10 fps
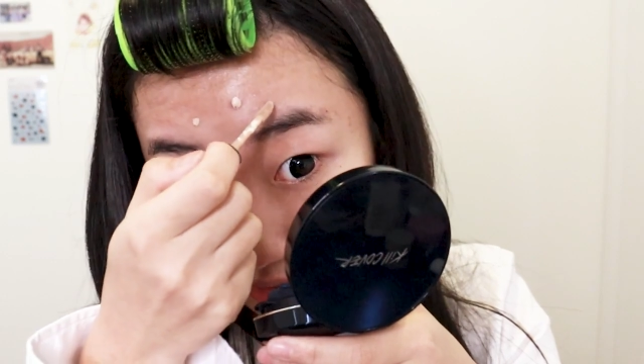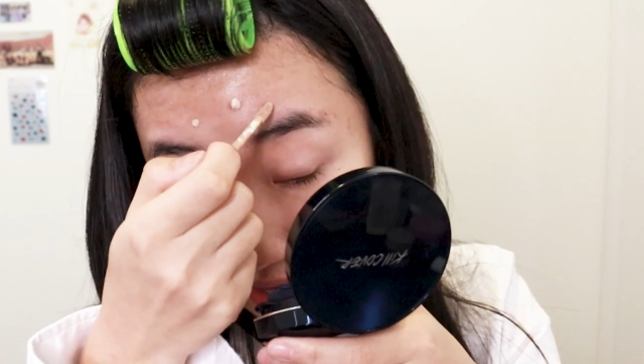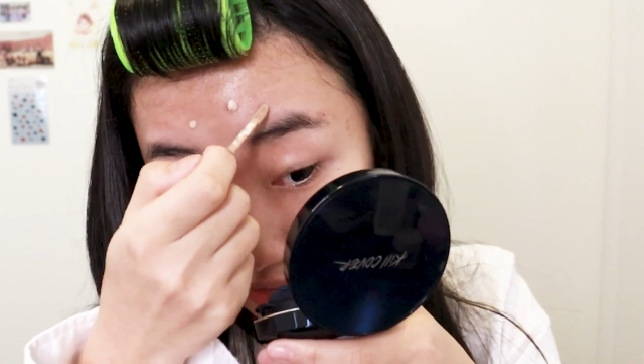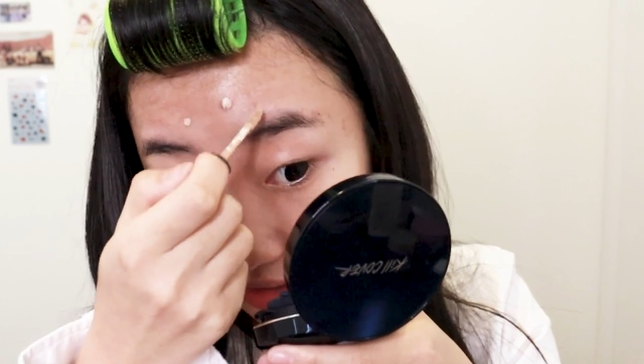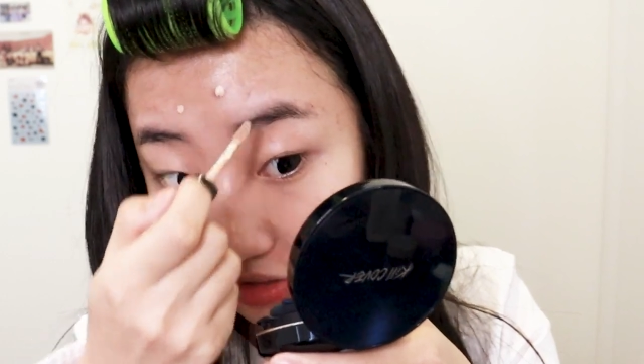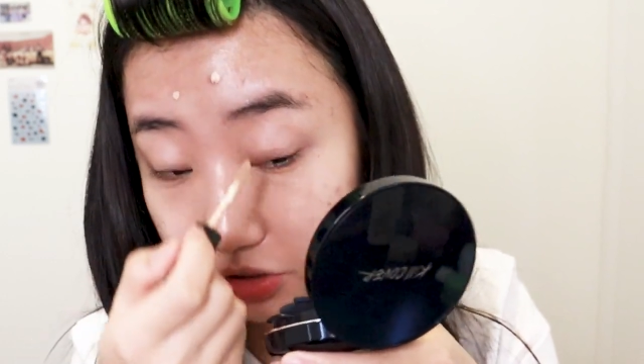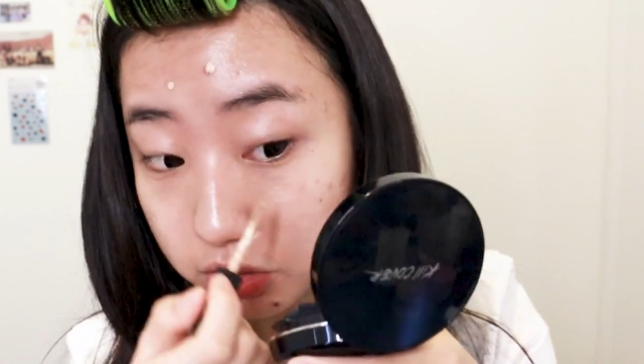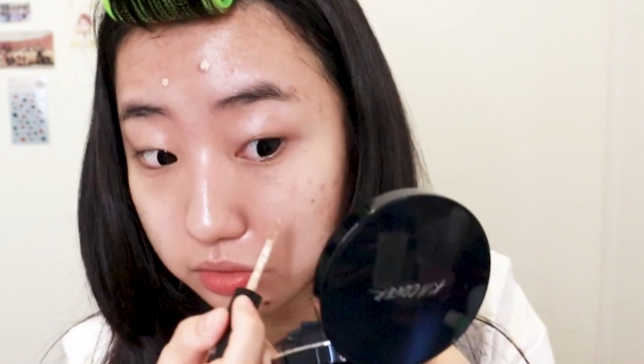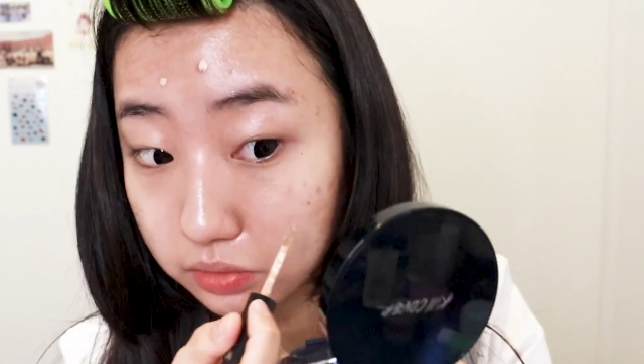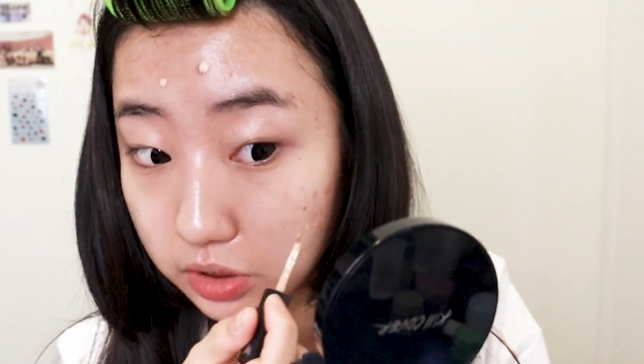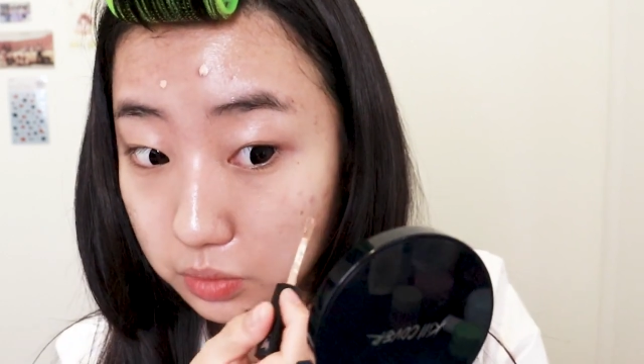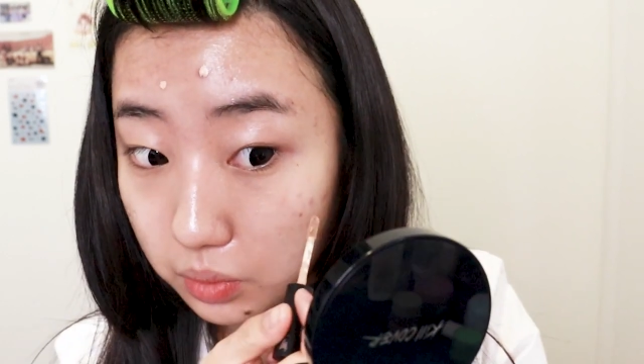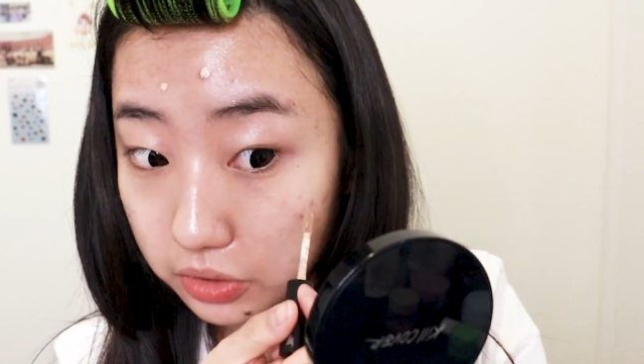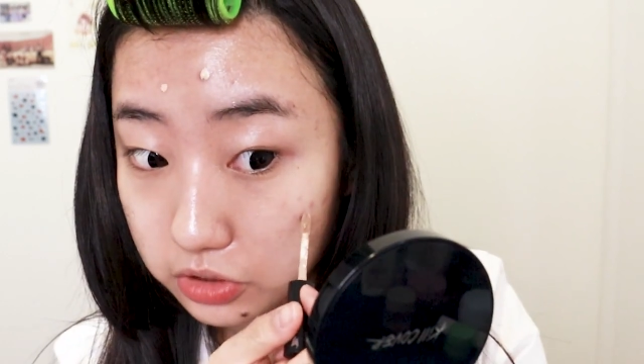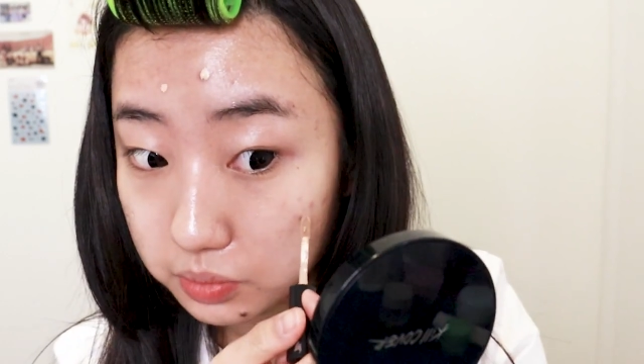acne, you don't really
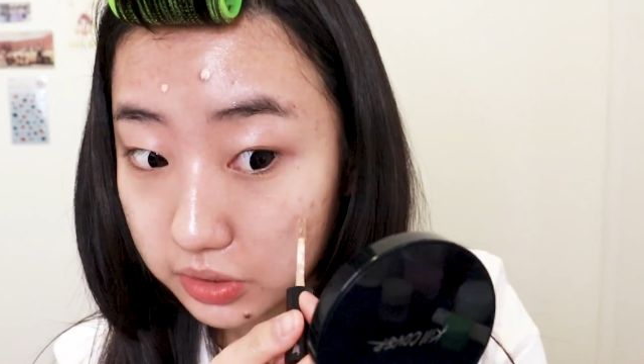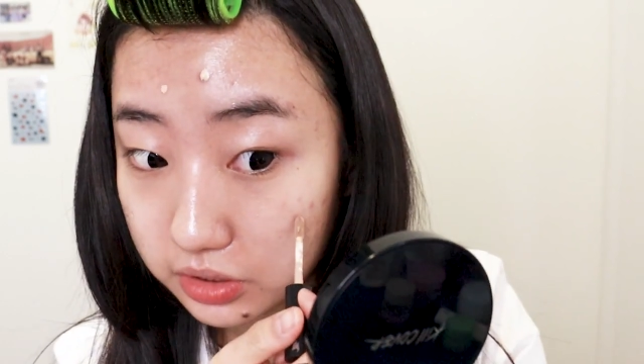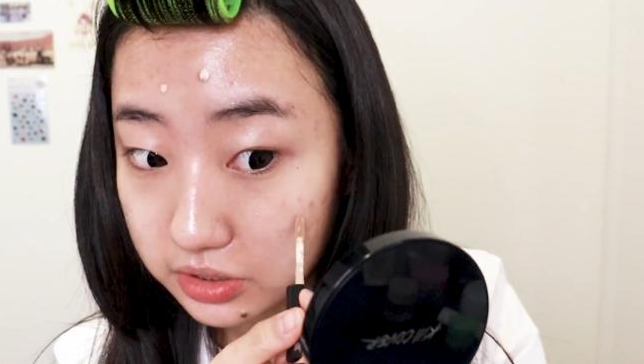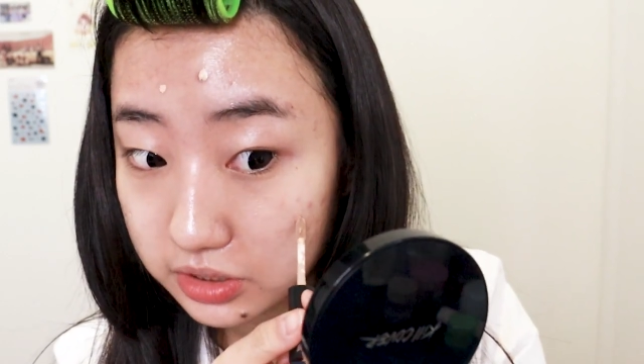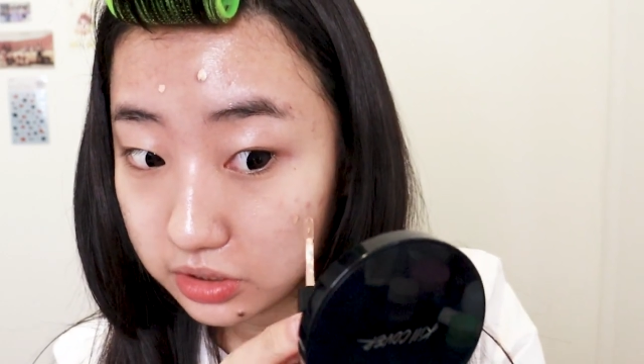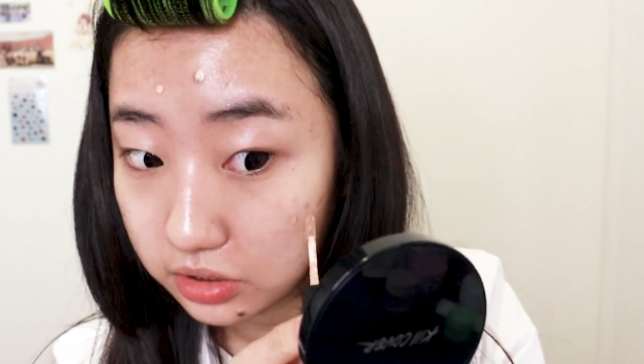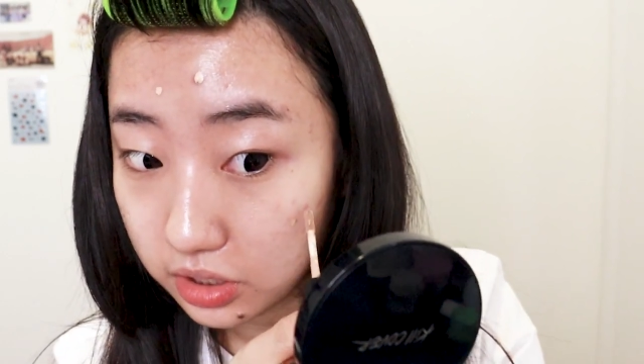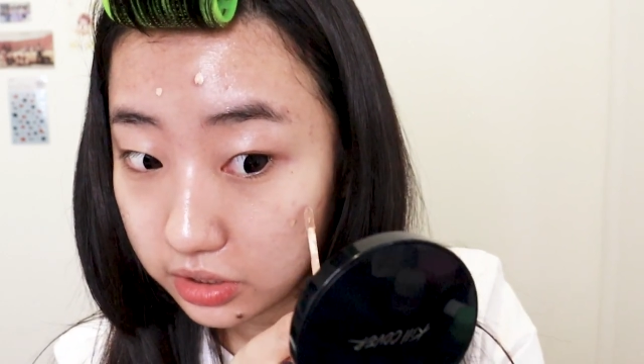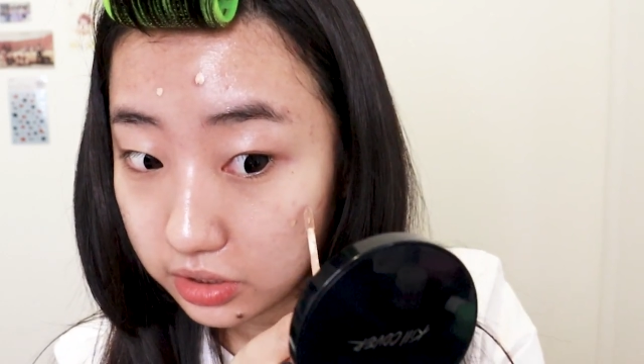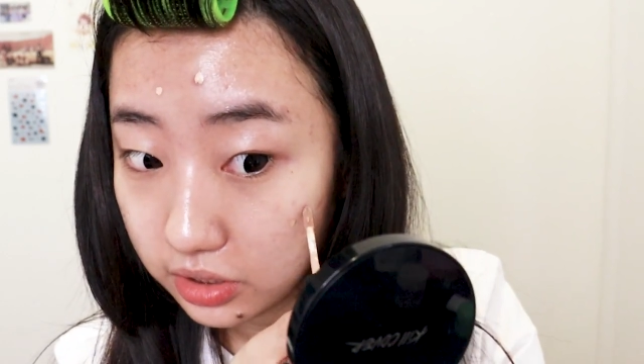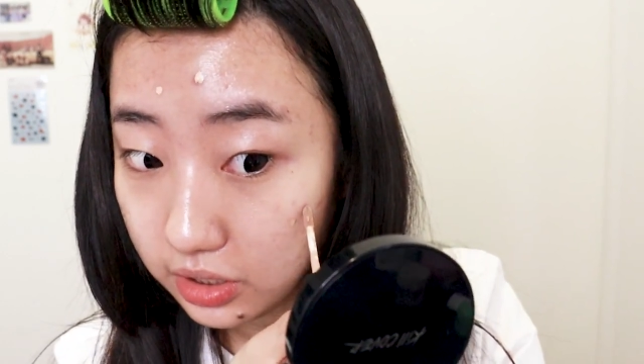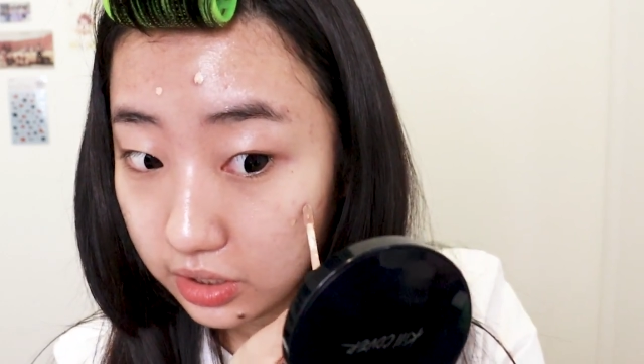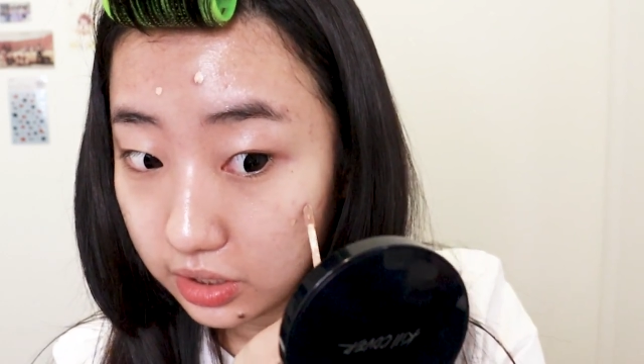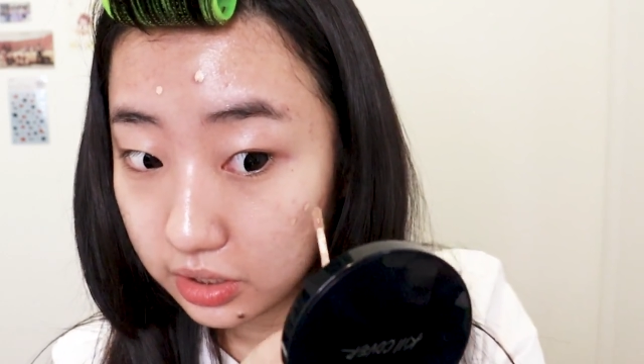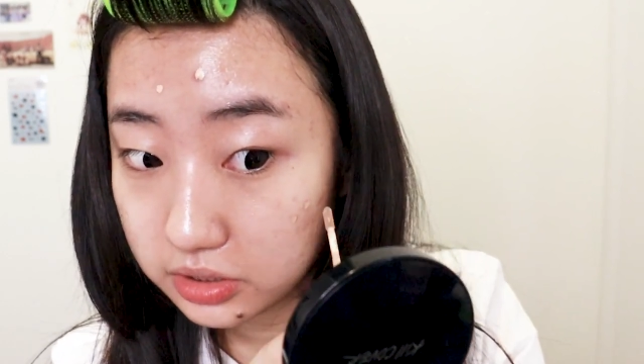want to put concealer on it
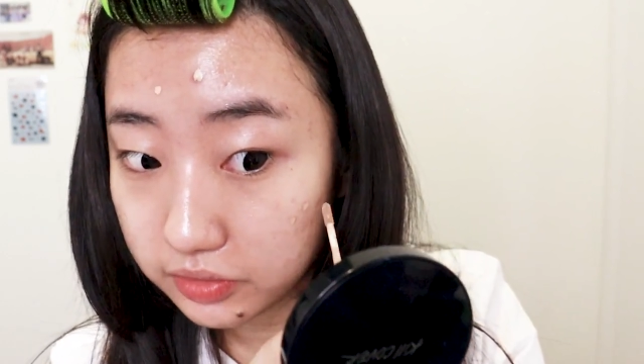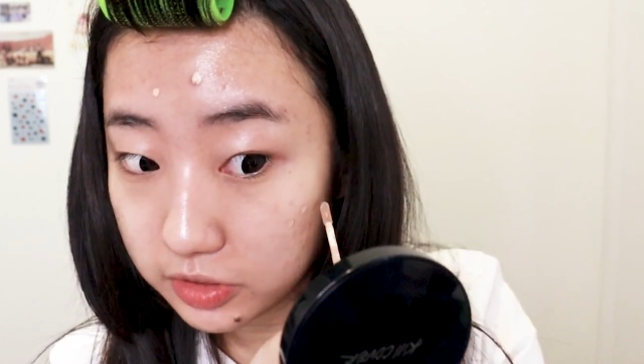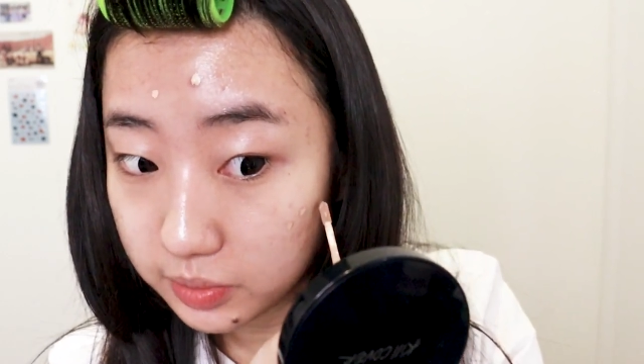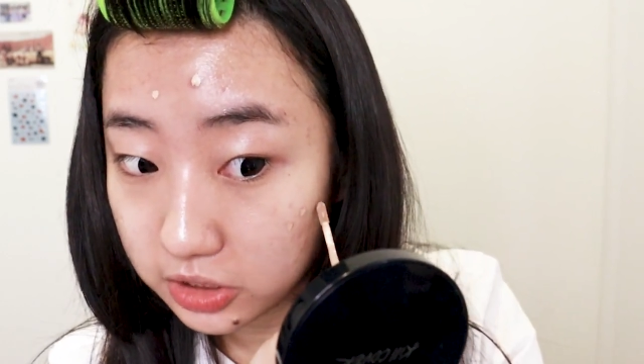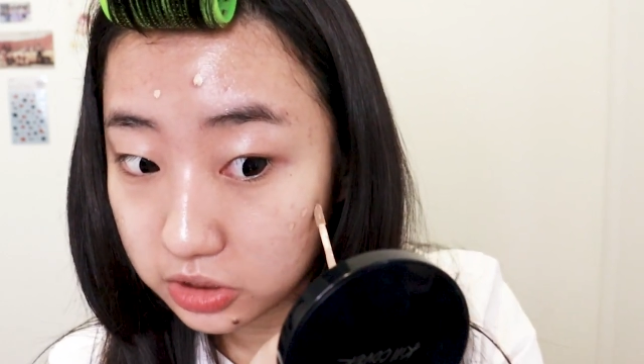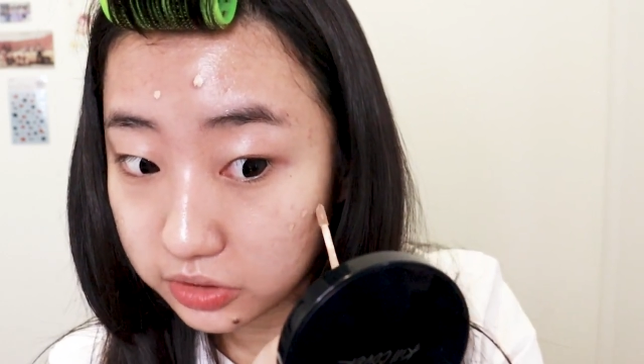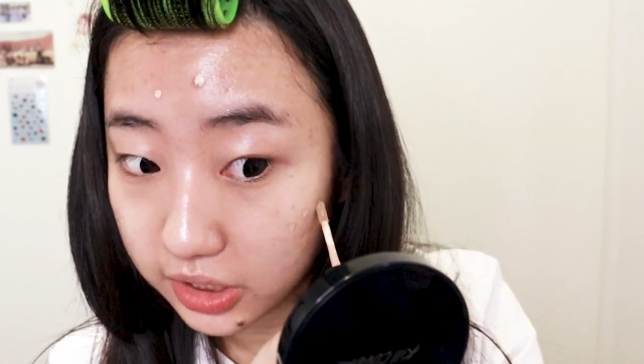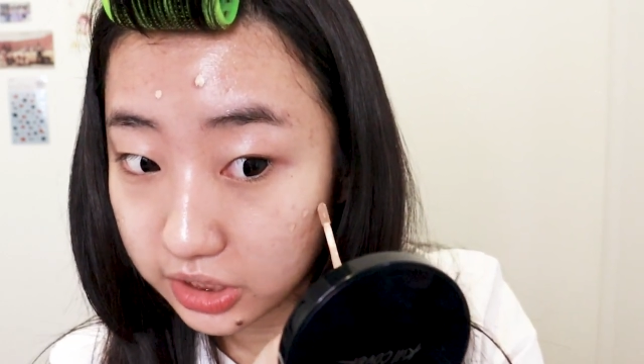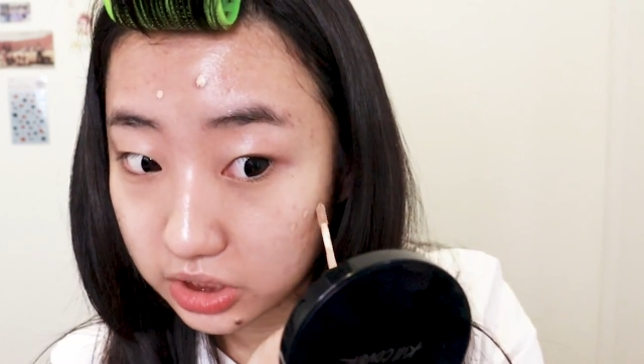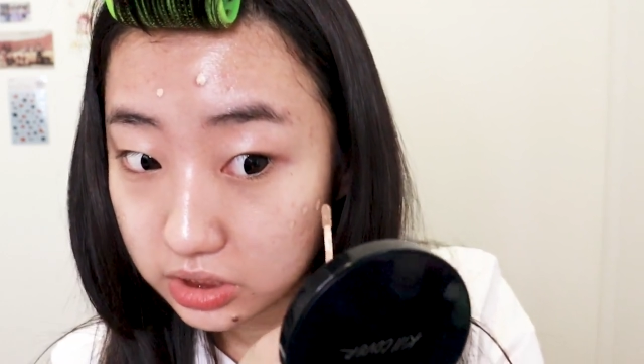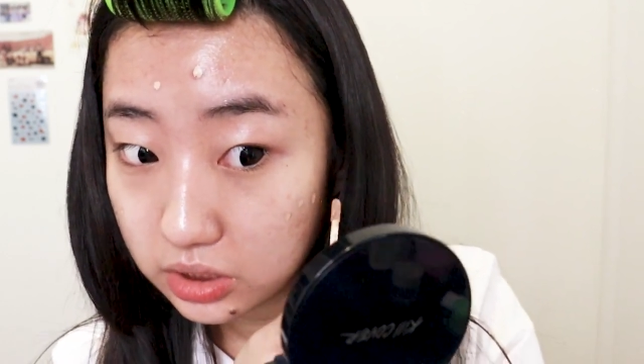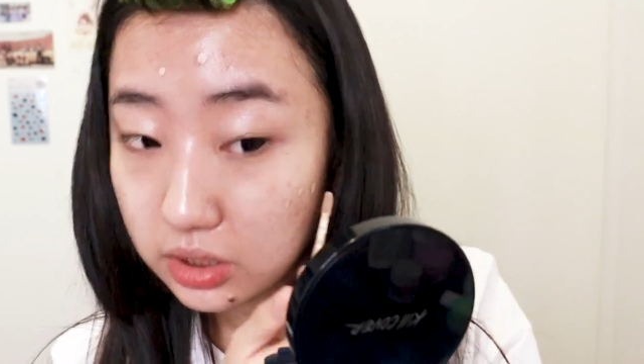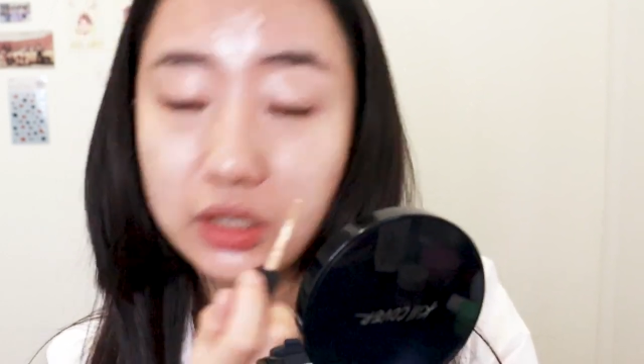unless you have a special occasion.